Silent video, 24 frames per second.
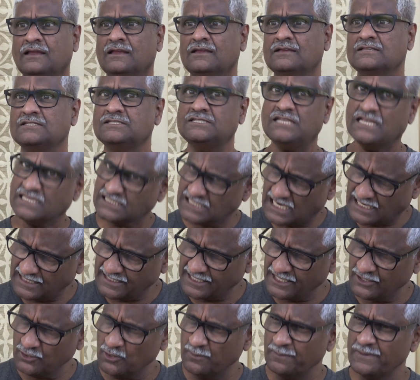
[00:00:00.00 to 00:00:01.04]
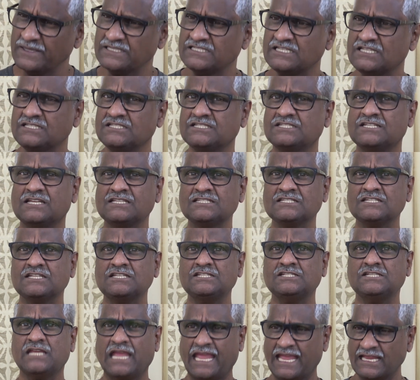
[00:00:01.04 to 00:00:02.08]
600 rupees is just a
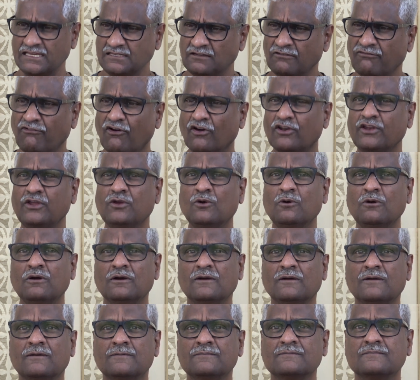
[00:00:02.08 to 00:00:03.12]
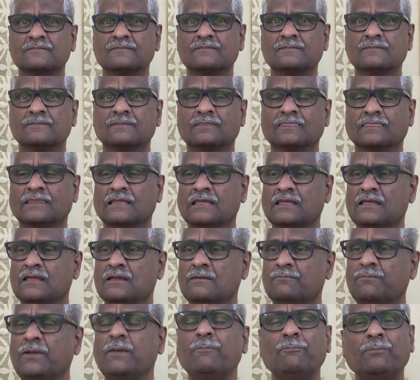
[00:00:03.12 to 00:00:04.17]
change for you?
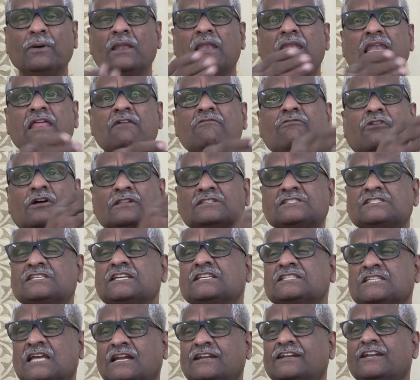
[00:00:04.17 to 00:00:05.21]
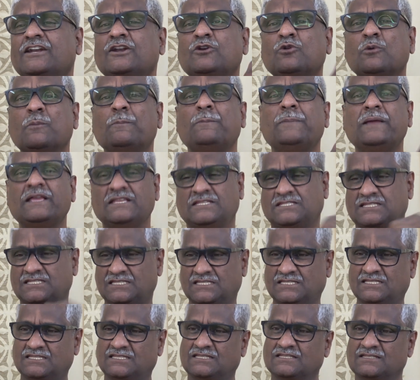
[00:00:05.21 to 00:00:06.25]
People live on 600
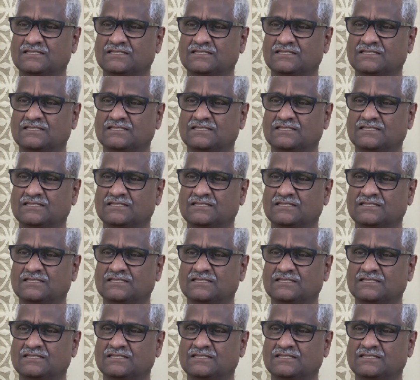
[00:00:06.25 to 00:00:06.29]
rupees